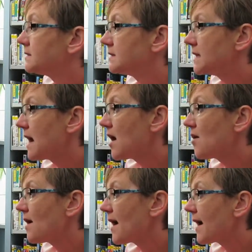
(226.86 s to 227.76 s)

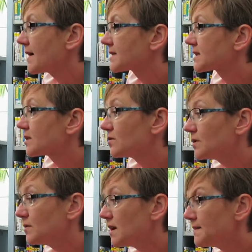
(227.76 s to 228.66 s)
Now ask,
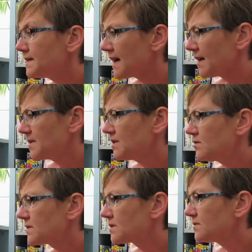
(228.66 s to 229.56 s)
will mom and dad be
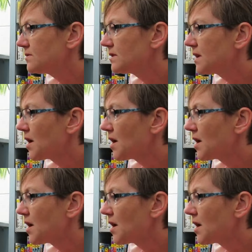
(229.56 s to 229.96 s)
home soon?